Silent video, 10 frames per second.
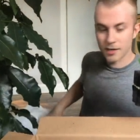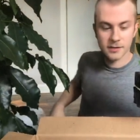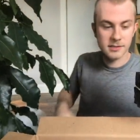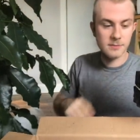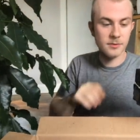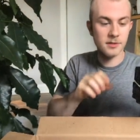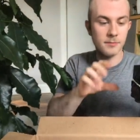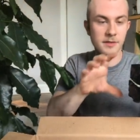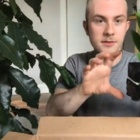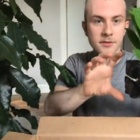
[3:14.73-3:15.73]
I already spilled the
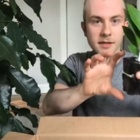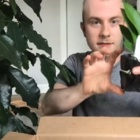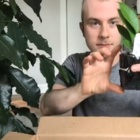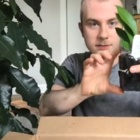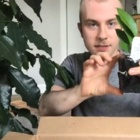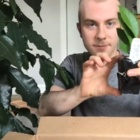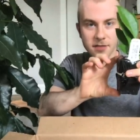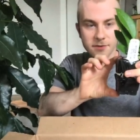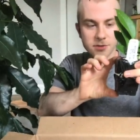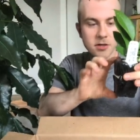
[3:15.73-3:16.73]
beans. Okay, this one's in a
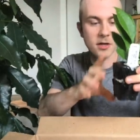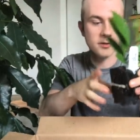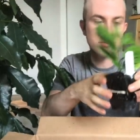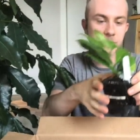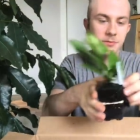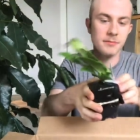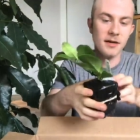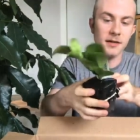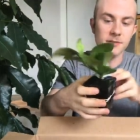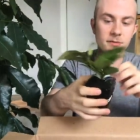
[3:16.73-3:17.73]
bit of a taller nursery pot.